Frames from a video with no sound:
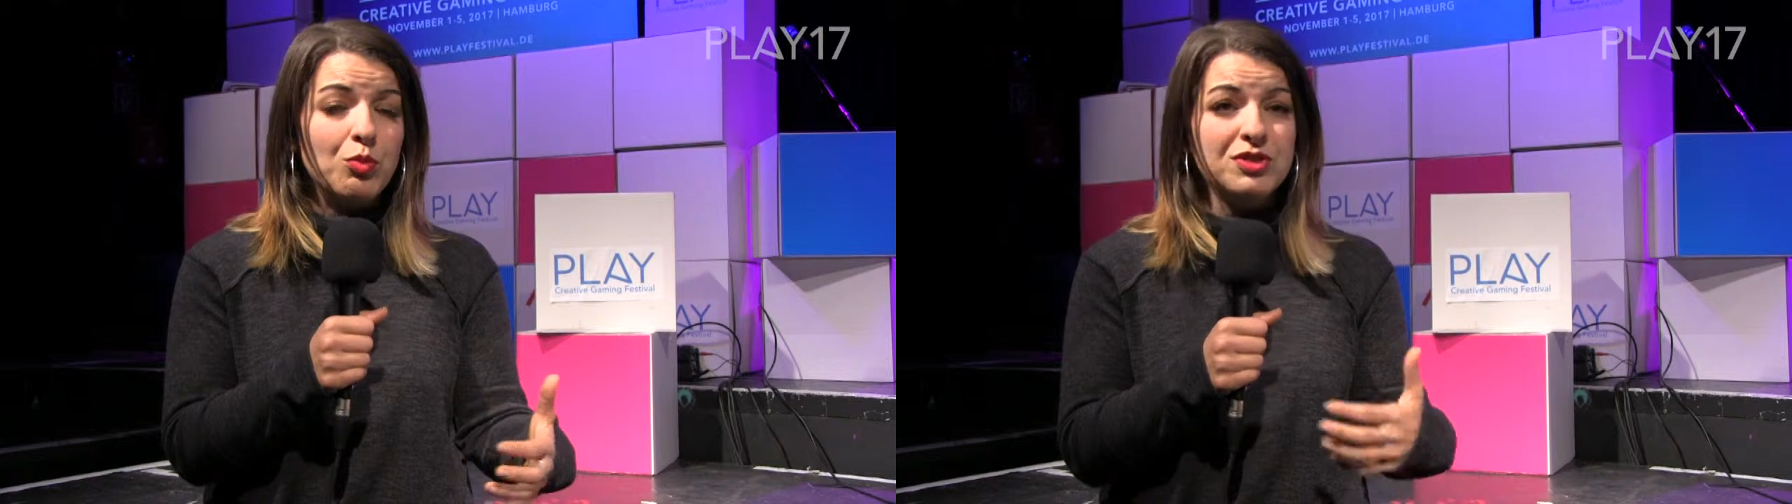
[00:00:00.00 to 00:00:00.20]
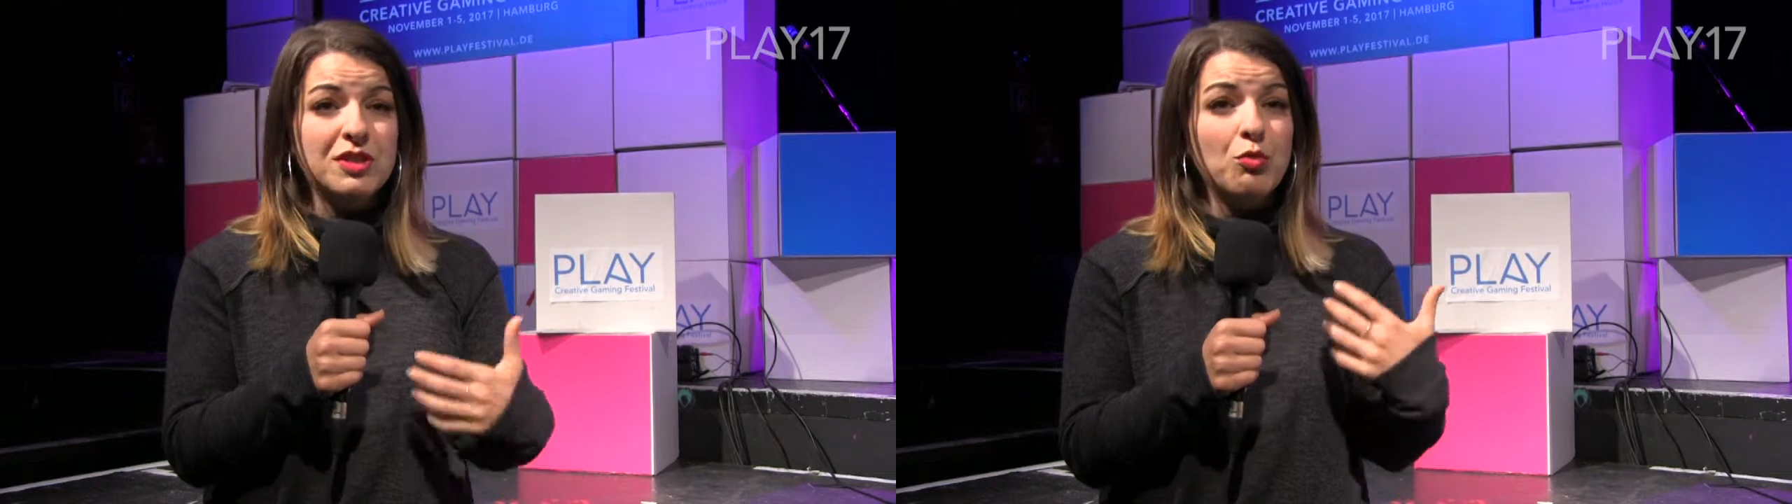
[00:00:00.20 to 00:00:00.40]

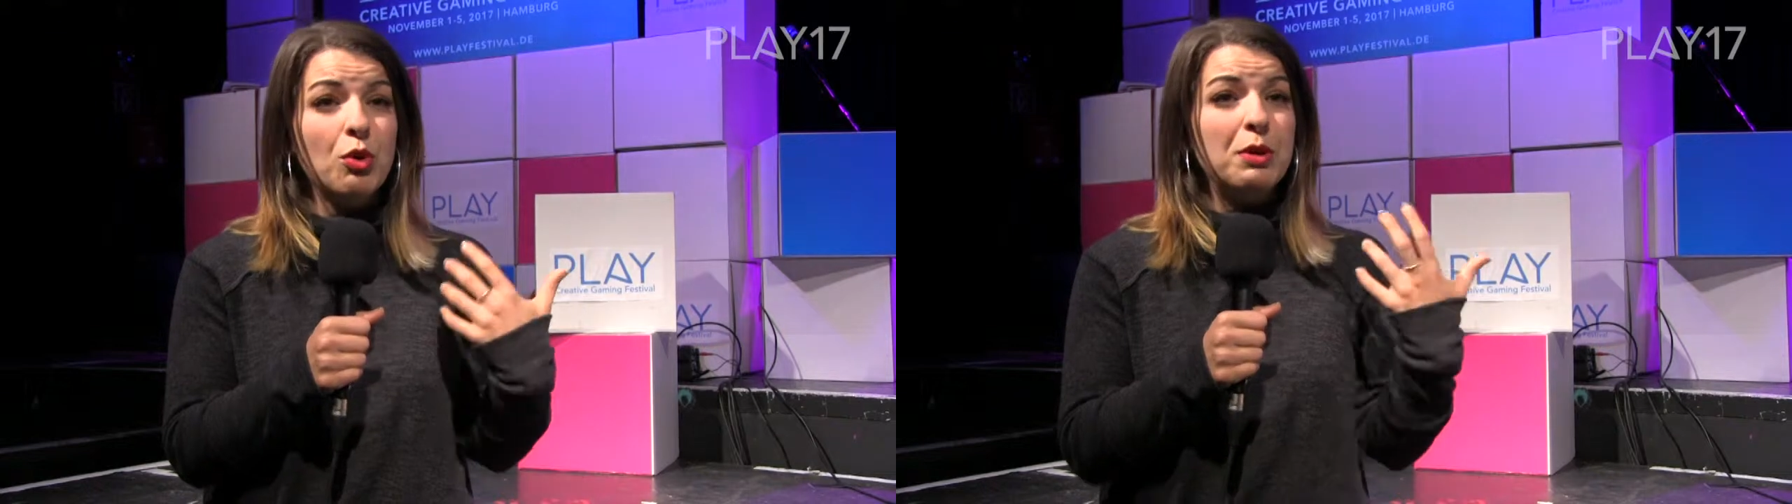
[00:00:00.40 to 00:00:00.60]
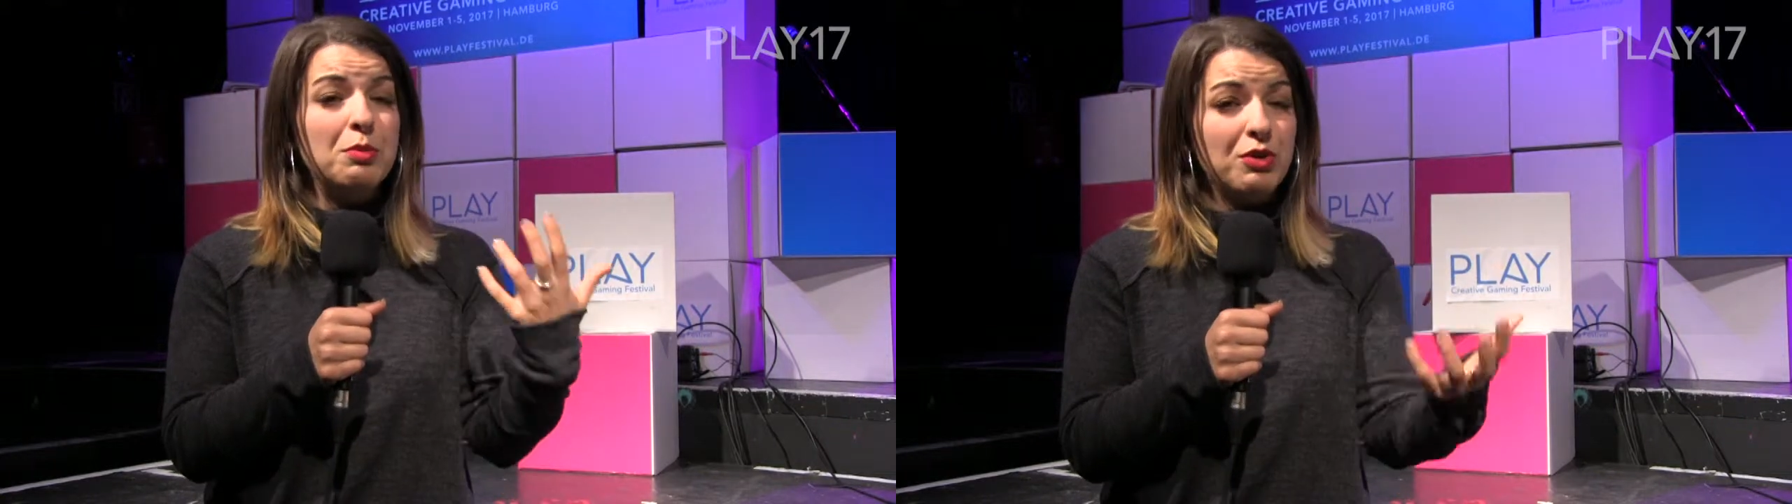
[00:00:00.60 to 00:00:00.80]
we're seeing
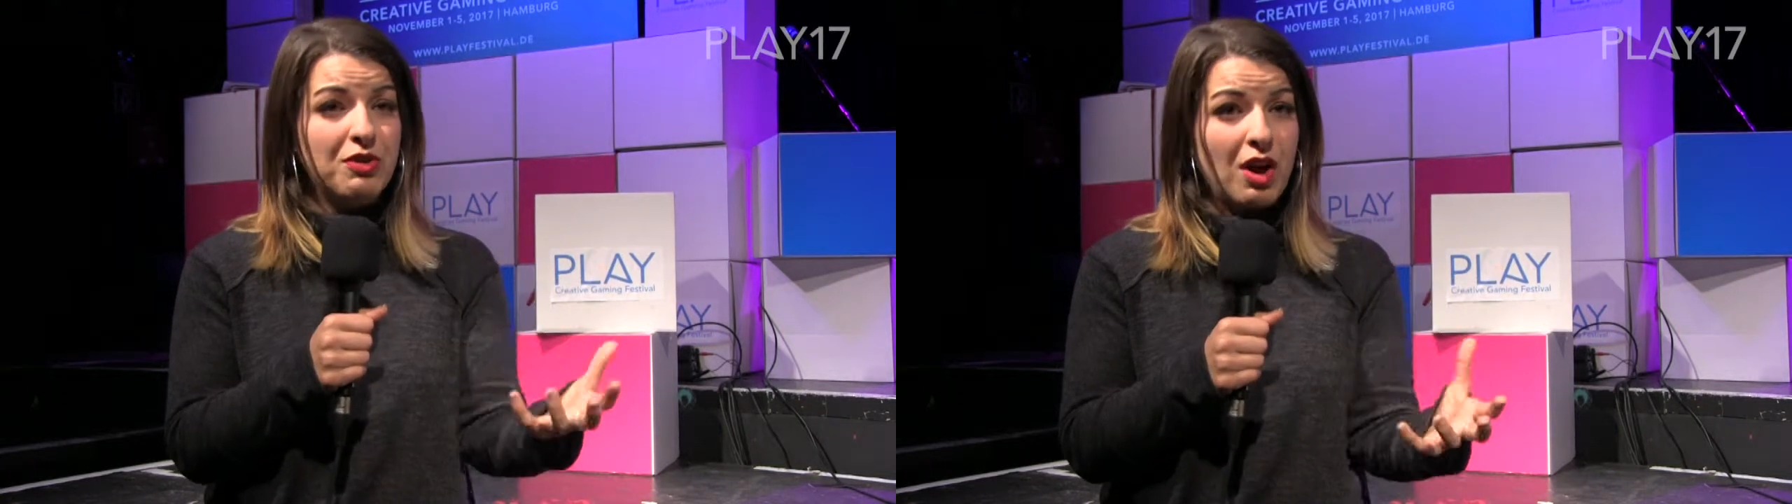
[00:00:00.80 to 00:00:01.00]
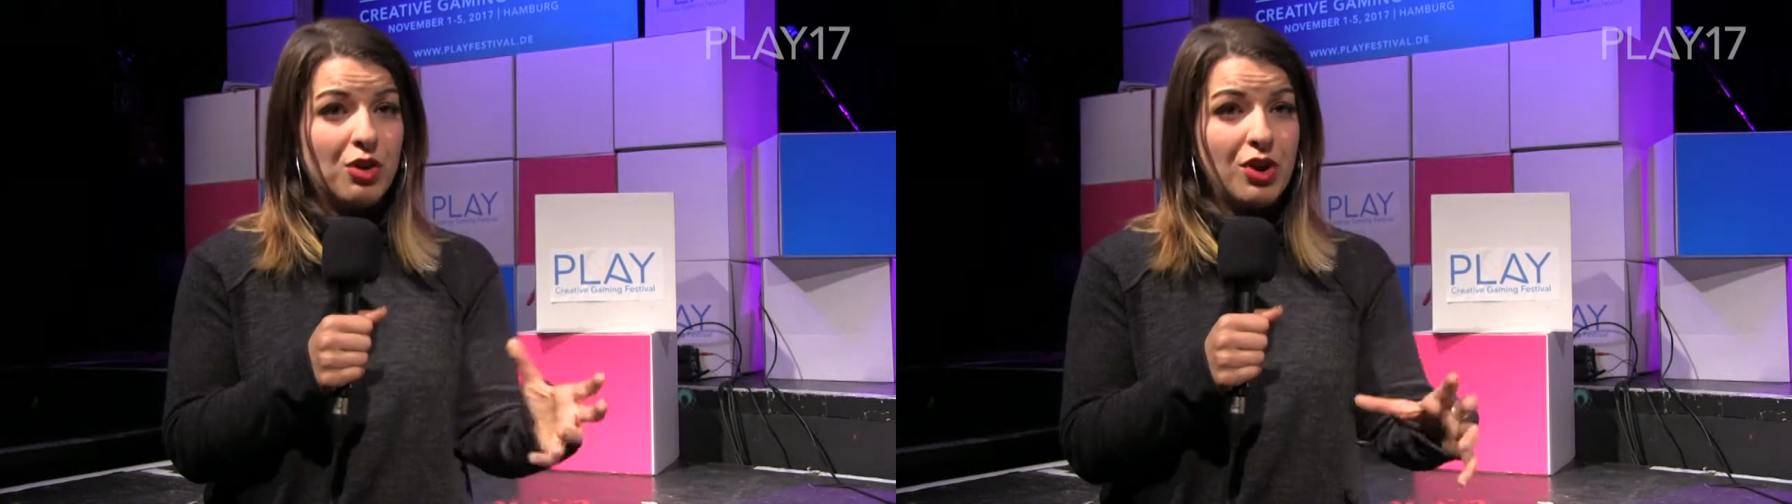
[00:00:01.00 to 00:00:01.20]
more people
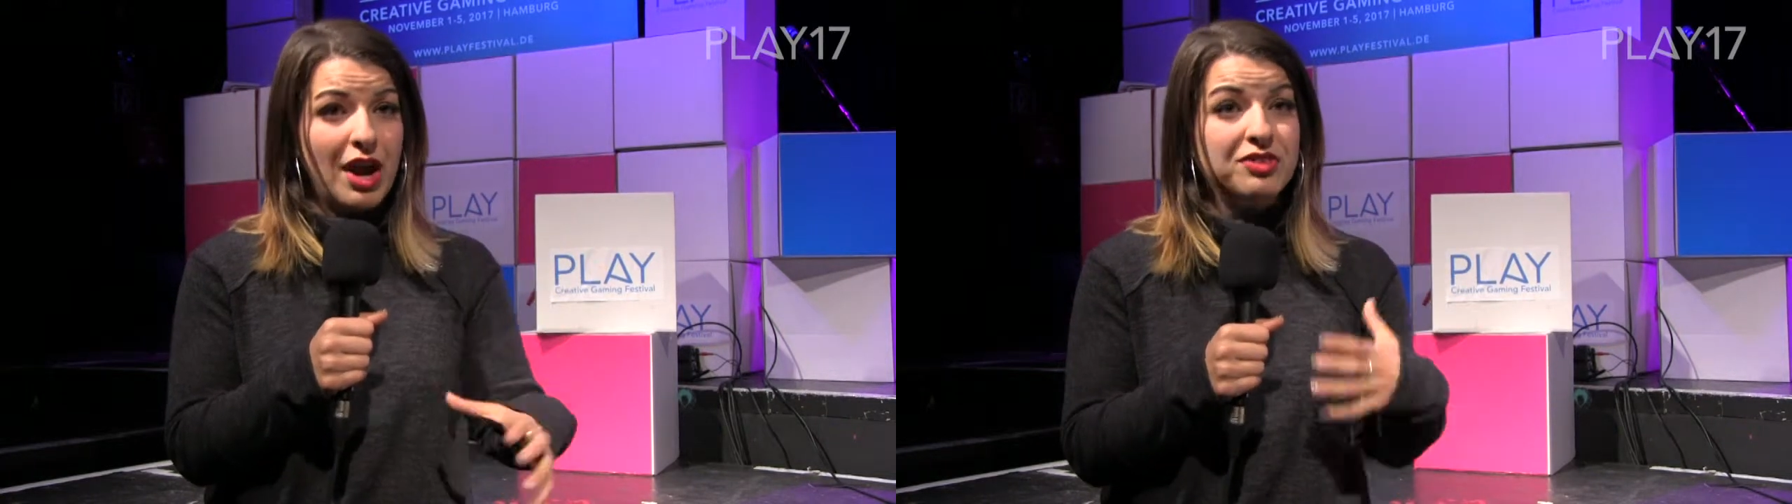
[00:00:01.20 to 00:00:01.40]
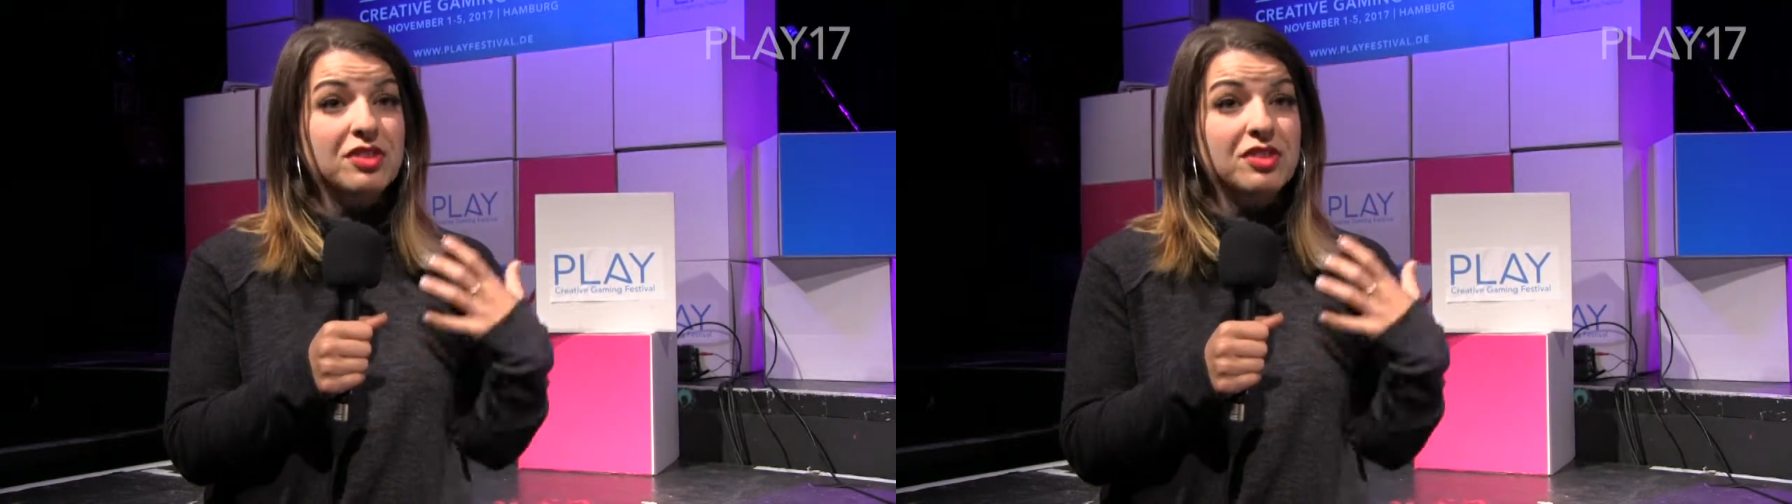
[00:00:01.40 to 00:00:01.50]
of color as